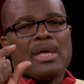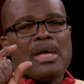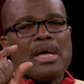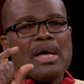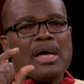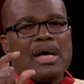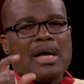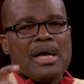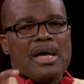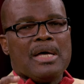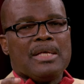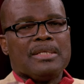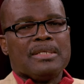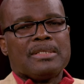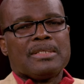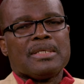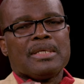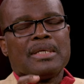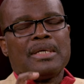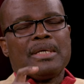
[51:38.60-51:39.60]

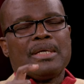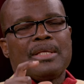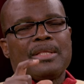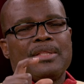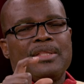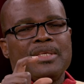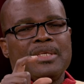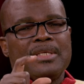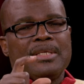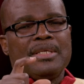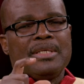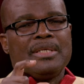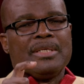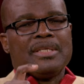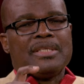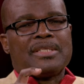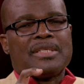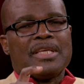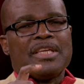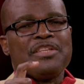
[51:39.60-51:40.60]
And the,
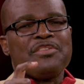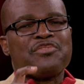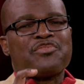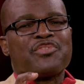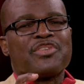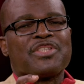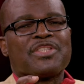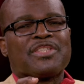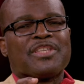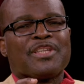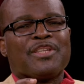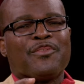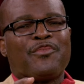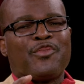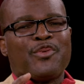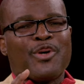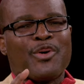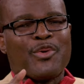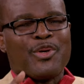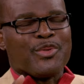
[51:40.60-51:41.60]
it's interesting if
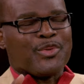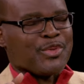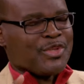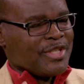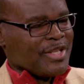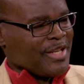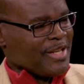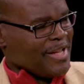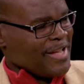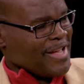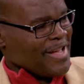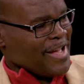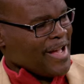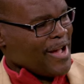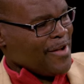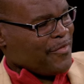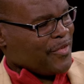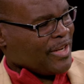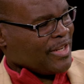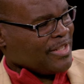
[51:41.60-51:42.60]
you are going to say
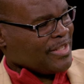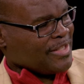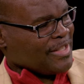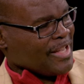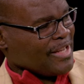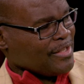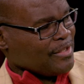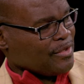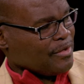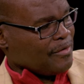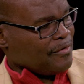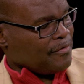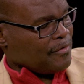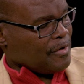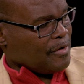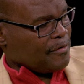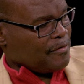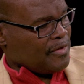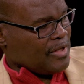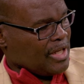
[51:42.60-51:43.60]
African studies of,
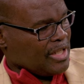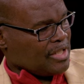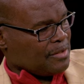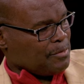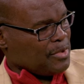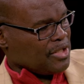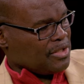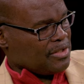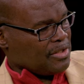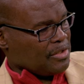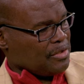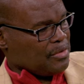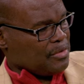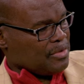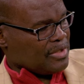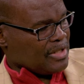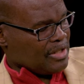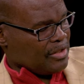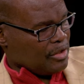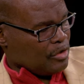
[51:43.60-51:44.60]
of the
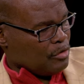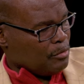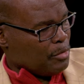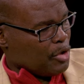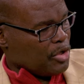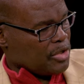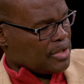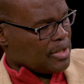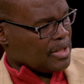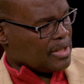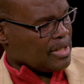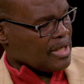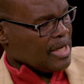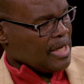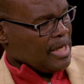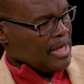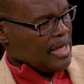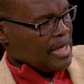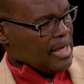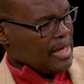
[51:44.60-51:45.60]
HBCUs and the Du Boises
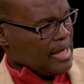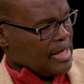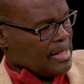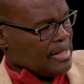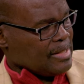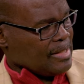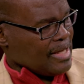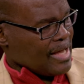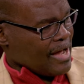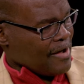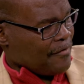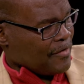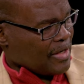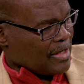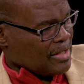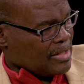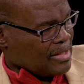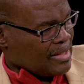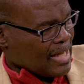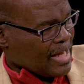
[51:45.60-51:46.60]
is the African
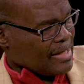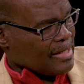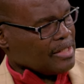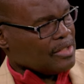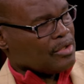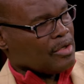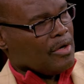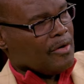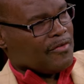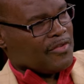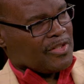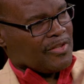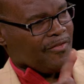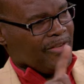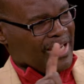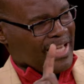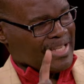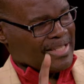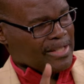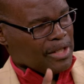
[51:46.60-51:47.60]
studies of
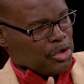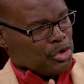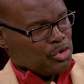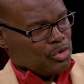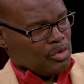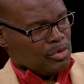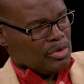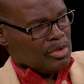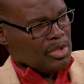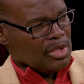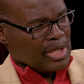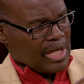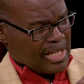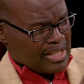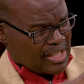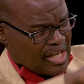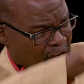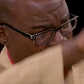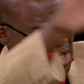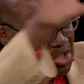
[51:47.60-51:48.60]
civilization mm-hmm.
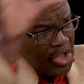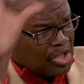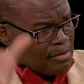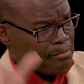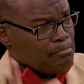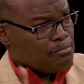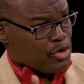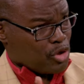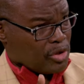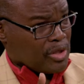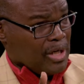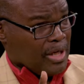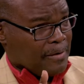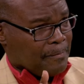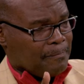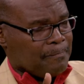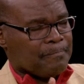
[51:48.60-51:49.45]
and culture broadly. Mm-hmm.